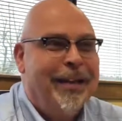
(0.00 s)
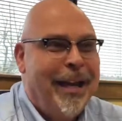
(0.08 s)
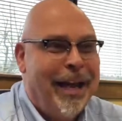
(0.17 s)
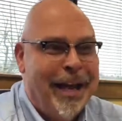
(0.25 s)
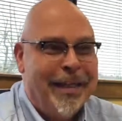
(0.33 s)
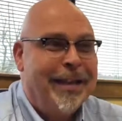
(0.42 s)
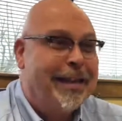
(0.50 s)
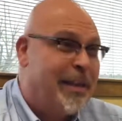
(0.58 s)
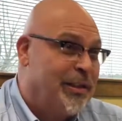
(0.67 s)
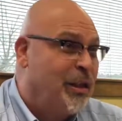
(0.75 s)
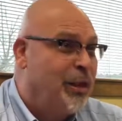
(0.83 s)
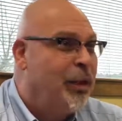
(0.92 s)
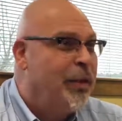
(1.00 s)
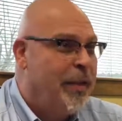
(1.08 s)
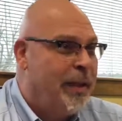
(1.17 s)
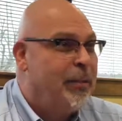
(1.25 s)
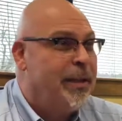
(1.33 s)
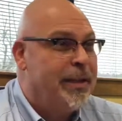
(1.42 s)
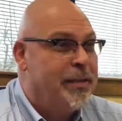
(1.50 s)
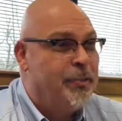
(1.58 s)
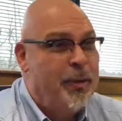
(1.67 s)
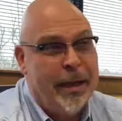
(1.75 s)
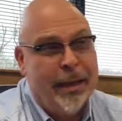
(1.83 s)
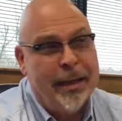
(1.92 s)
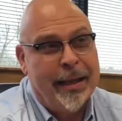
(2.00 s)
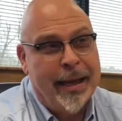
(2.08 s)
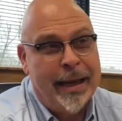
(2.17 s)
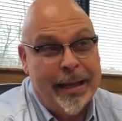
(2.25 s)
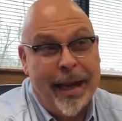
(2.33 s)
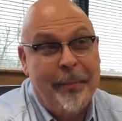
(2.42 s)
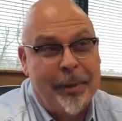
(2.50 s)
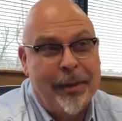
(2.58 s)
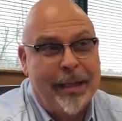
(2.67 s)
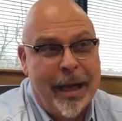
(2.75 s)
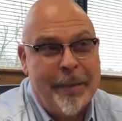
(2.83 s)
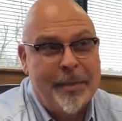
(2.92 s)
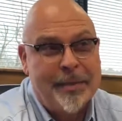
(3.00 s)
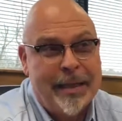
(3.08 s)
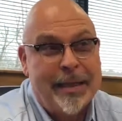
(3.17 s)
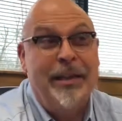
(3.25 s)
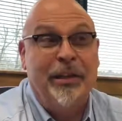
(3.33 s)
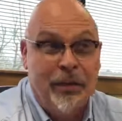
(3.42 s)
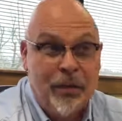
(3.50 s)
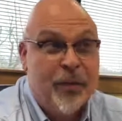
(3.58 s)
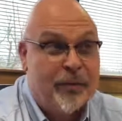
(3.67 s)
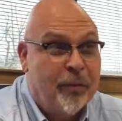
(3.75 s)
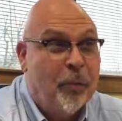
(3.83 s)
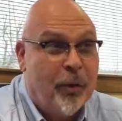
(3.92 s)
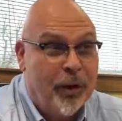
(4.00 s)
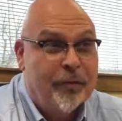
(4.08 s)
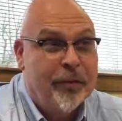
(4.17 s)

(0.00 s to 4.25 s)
And I think that's a good thing, because when they get economically compensated, they'll do even more of it.